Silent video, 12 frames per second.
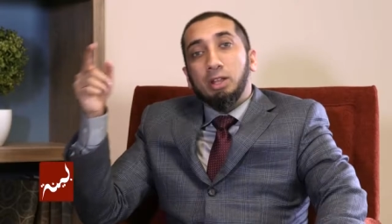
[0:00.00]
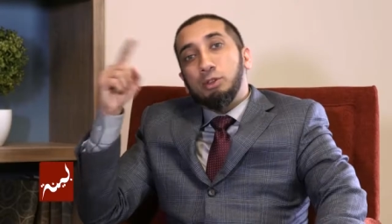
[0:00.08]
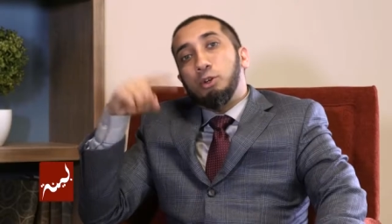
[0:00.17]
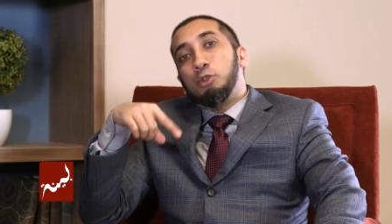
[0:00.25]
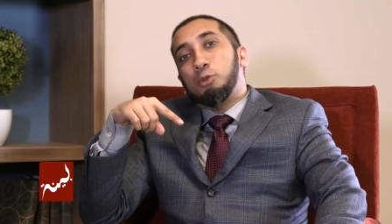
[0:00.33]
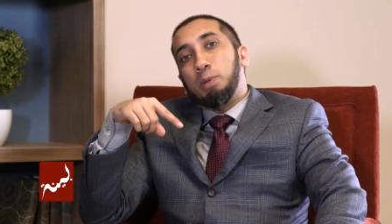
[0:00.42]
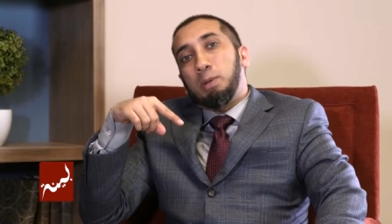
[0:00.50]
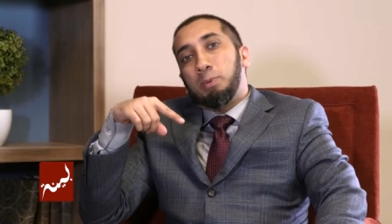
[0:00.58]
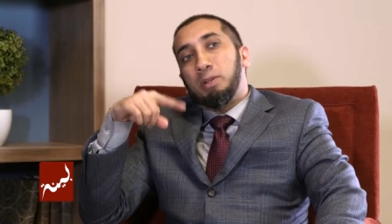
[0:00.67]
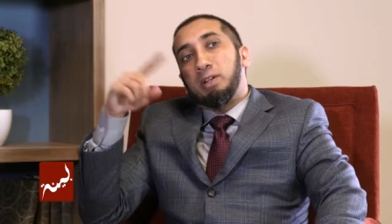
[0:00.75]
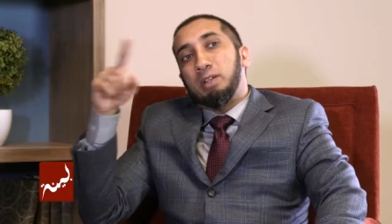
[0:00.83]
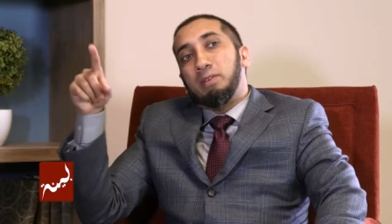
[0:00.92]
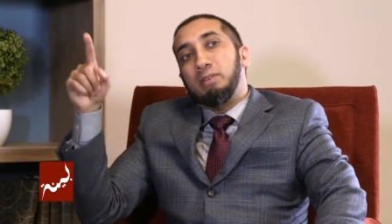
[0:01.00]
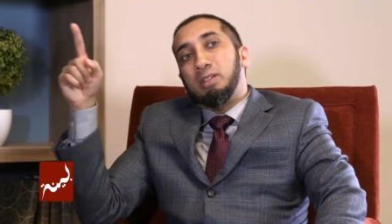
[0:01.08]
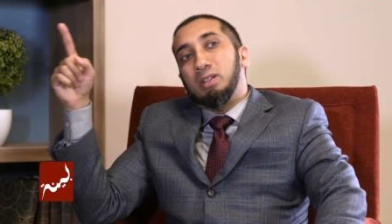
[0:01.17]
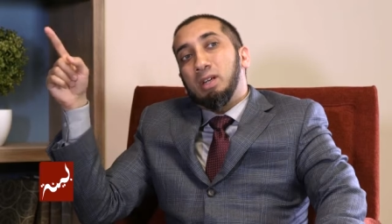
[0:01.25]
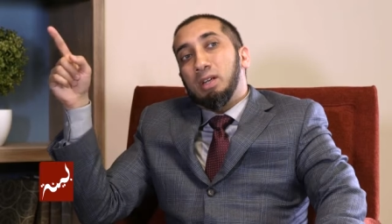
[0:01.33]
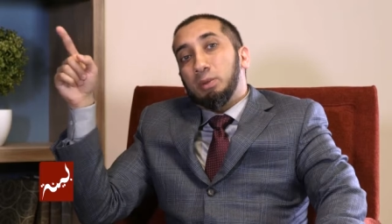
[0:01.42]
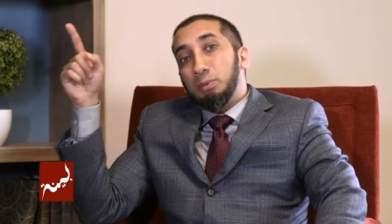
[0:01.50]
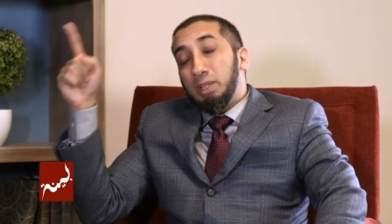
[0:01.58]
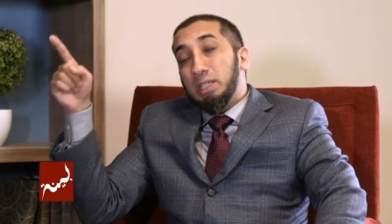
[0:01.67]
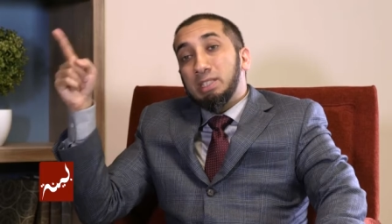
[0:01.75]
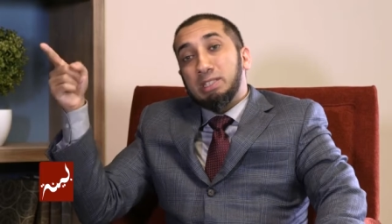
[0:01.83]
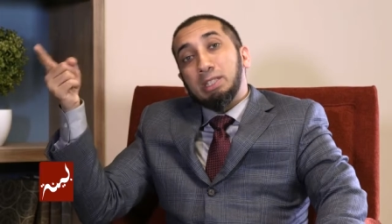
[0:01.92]
And those people are given
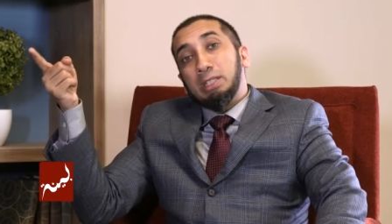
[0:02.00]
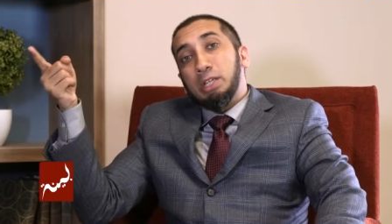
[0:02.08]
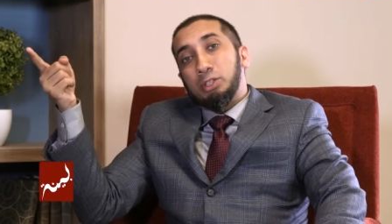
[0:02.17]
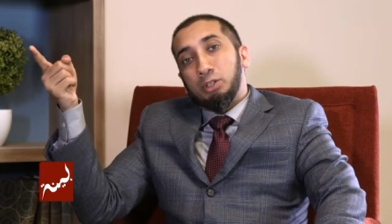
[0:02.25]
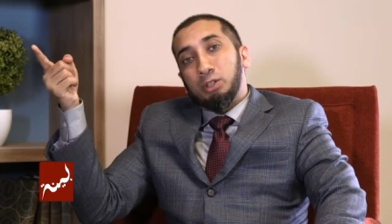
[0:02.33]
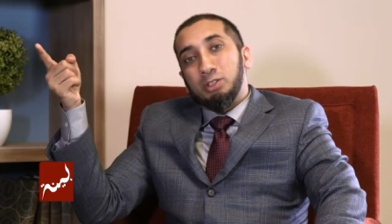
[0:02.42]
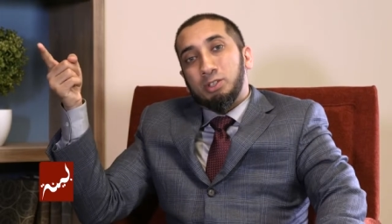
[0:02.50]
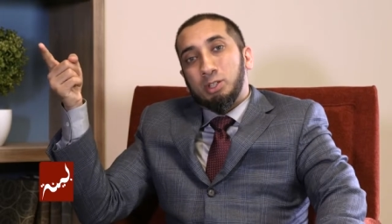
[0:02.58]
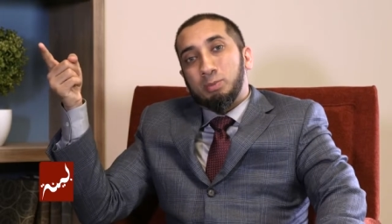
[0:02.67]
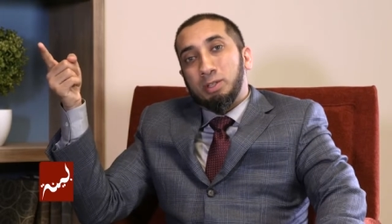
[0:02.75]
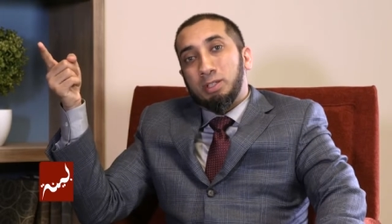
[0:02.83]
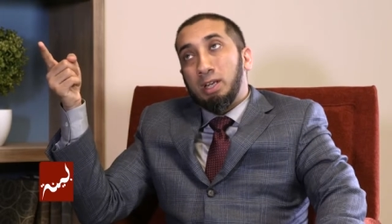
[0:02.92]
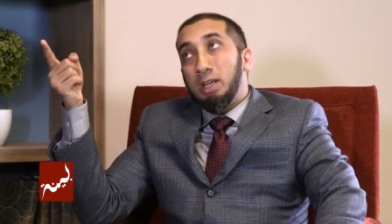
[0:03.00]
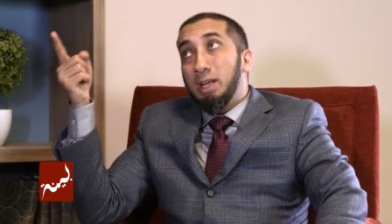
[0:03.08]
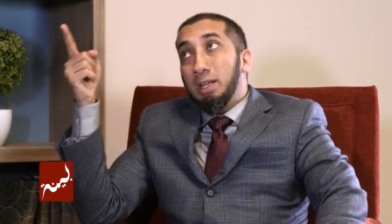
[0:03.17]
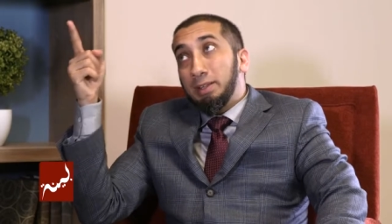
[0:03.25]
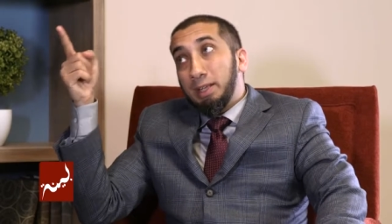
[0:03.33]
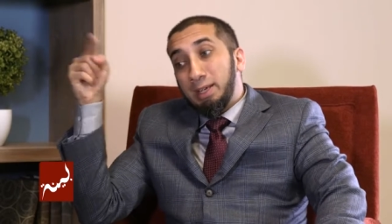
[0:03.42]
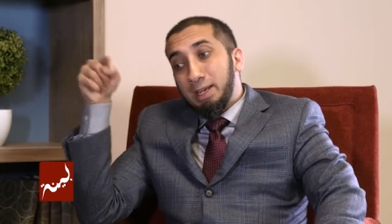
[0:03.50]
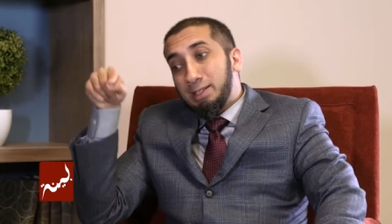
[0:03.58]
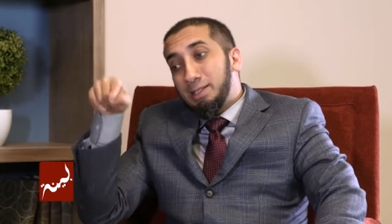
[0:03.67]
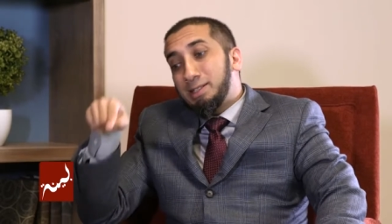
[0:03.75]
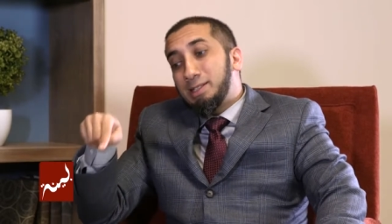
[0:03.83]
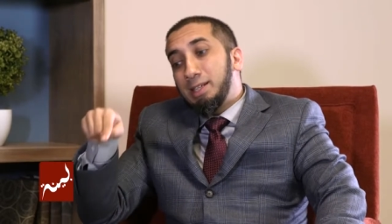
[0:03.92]
reconciliation on Judgment Day. They
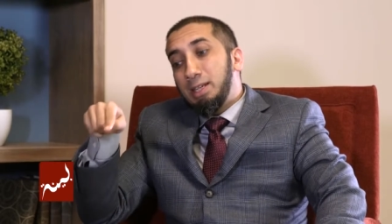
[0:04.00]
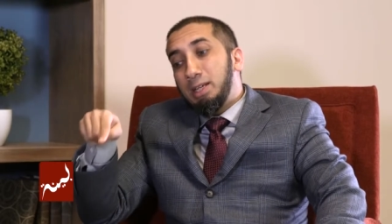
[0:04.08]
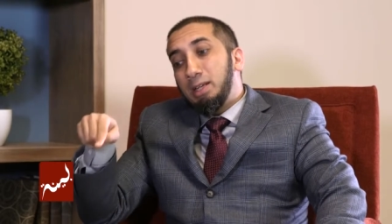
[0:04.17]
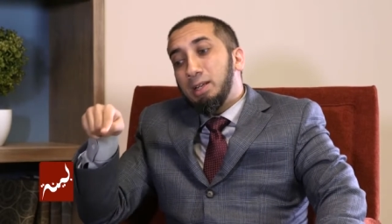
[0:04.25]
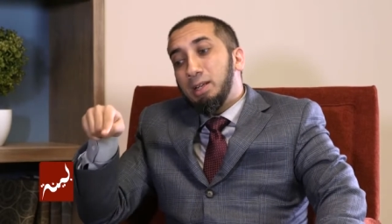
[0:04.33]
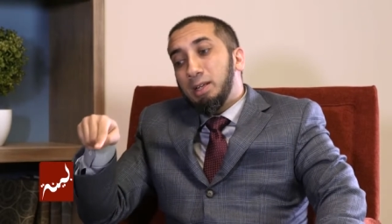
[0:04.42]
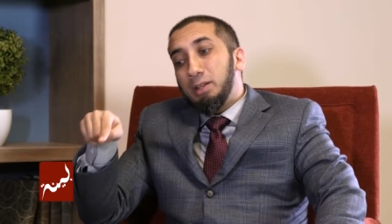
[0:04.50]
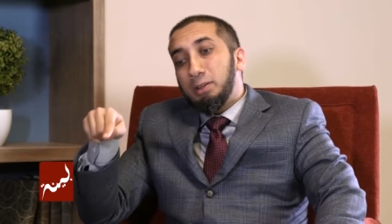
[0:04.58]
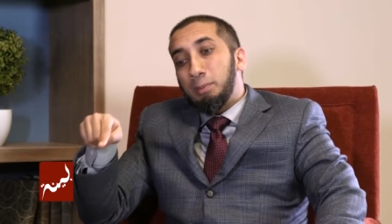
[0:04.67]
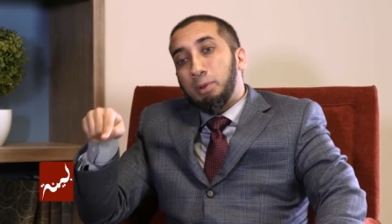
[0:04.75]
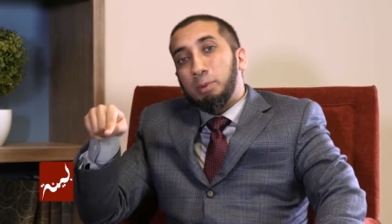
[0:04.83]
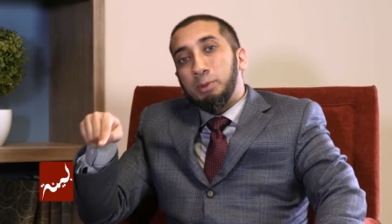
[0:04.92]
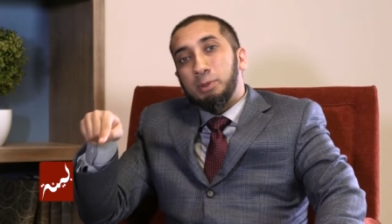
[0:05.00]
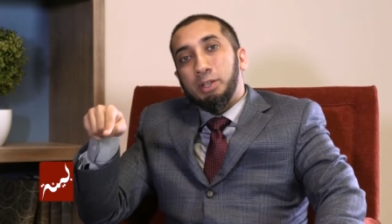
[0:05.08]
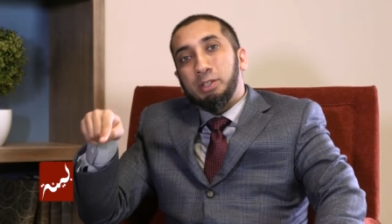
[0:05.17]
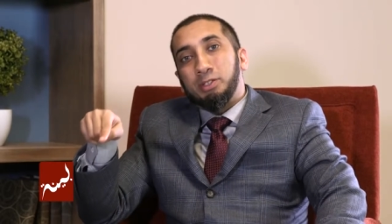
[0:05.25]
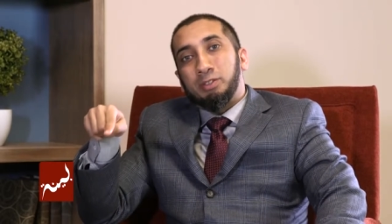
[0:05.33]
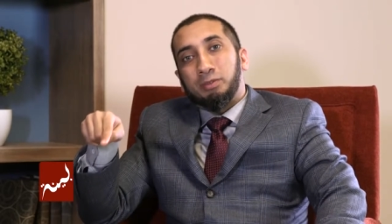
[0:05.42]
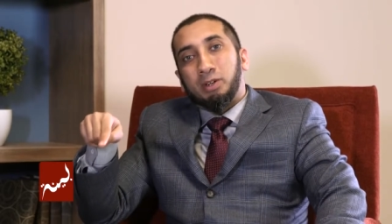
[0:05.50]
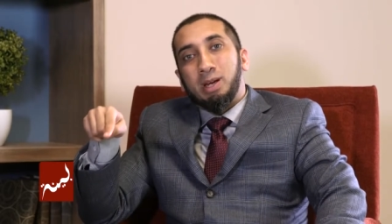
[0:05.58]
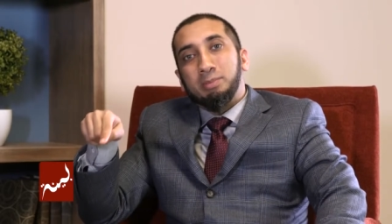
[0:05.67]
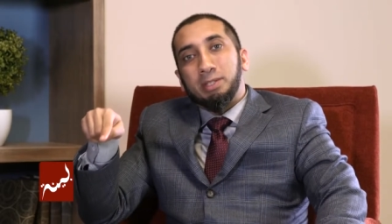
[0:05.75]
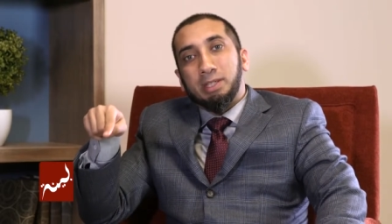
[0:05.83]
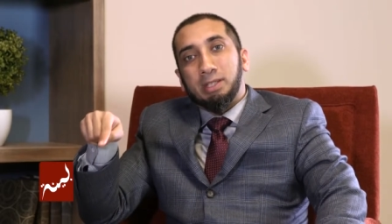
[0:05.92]
get to see the perpetrators of
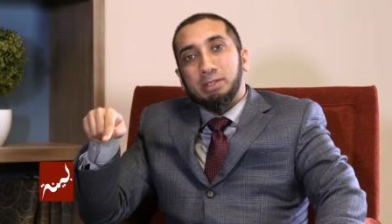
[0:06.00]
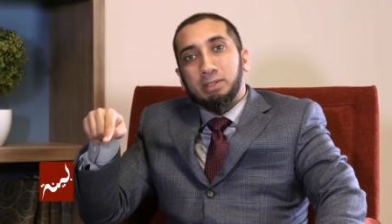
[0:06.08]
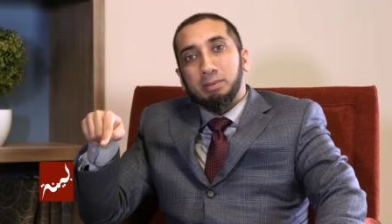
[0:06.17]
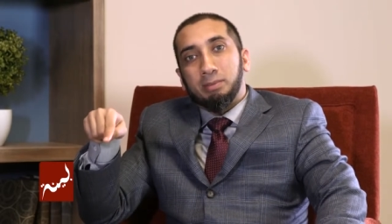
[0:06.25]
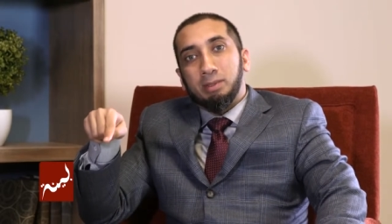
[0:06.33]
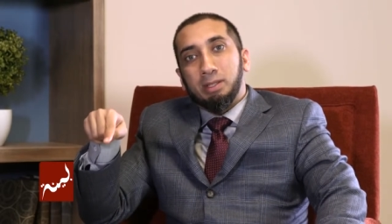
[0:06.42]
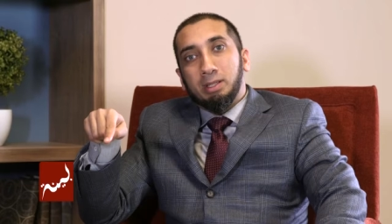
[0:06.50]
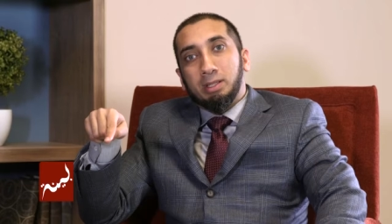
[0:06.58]
crimes against them.